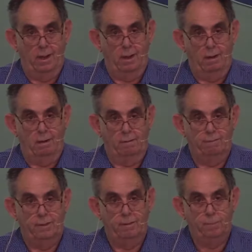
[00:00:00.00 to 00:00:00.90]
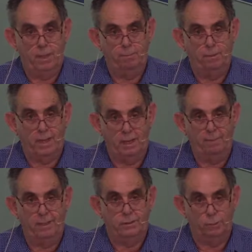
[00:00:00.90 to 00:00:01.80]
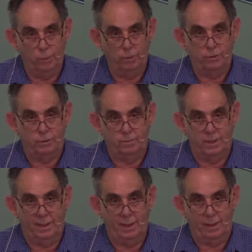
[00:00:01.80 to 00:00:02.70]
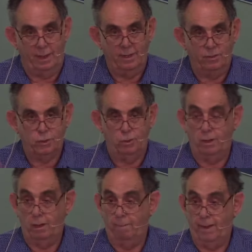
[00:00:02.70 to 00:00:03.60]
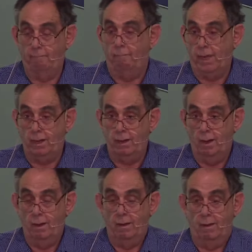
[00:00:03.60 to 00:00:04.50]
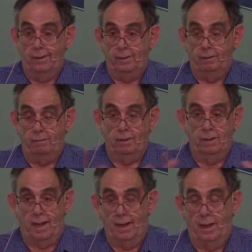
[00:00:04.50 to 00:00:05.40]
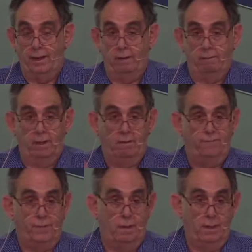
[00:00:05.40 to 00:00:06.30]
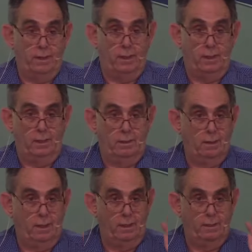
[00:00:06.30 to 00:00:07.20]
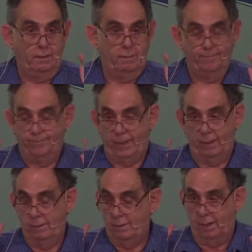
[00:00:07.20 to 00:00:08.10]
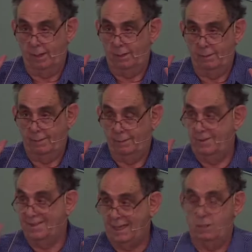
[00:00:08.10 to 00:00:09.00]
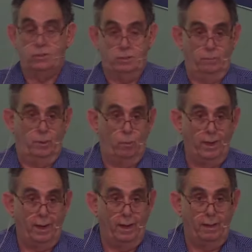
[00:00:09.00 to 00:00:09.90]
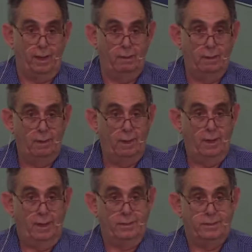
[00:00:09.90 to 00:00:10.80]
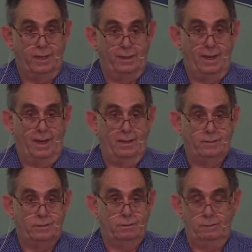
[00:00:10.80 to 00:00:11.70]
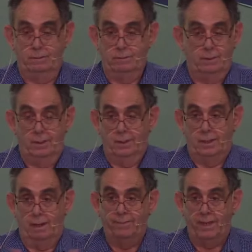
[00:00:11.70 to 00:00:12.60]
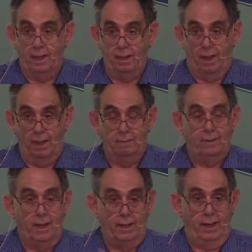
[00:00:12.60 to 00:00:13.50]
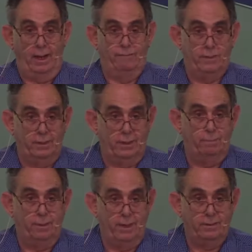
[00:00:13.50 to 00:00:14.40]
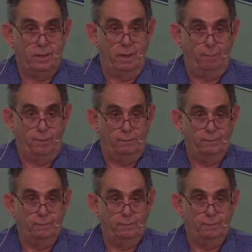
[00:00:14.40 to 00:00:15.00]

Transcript: of people coming to worship together. He's talking about men who were arguing and fighting and in in dissension with one another. He said that has to come together and they have to lead by example.